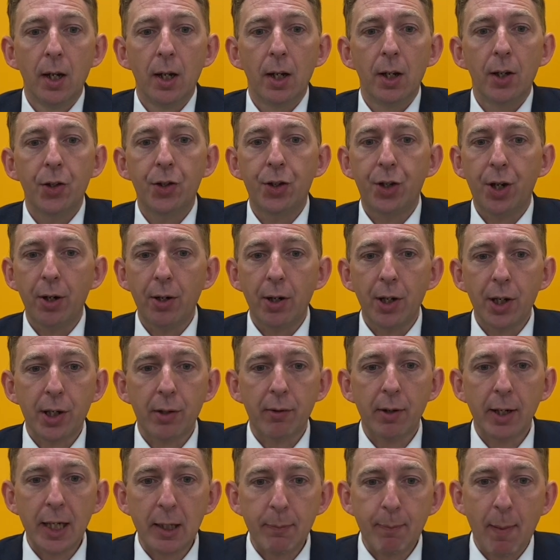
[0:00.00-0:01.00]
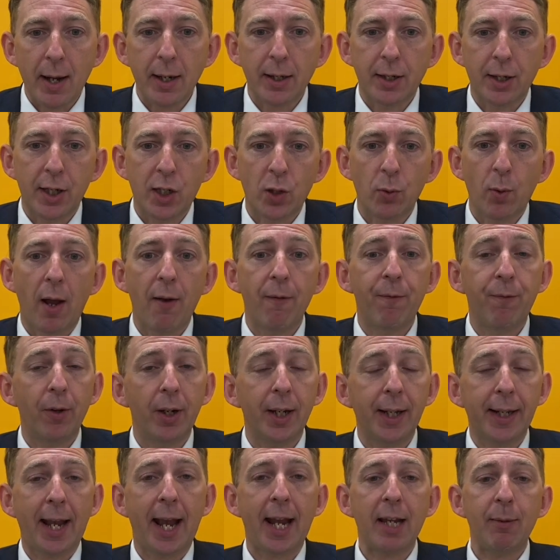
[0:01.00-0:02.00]
Students are expected to wear
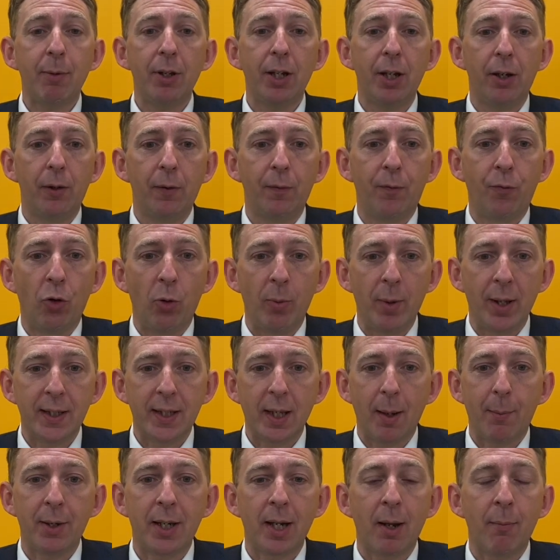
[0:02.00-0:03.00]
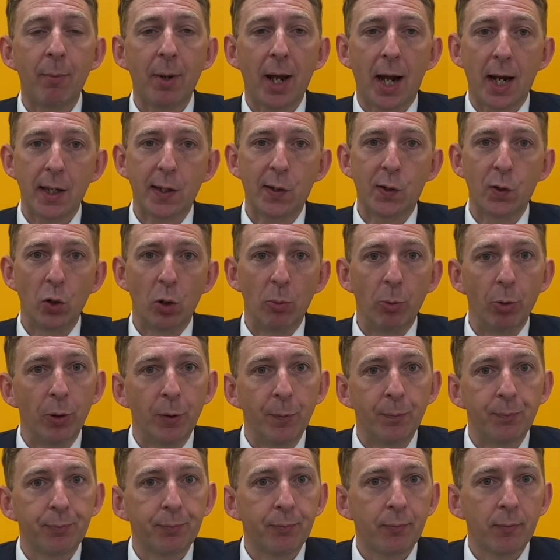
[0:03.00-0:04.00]
full Academy uniform in September as normal.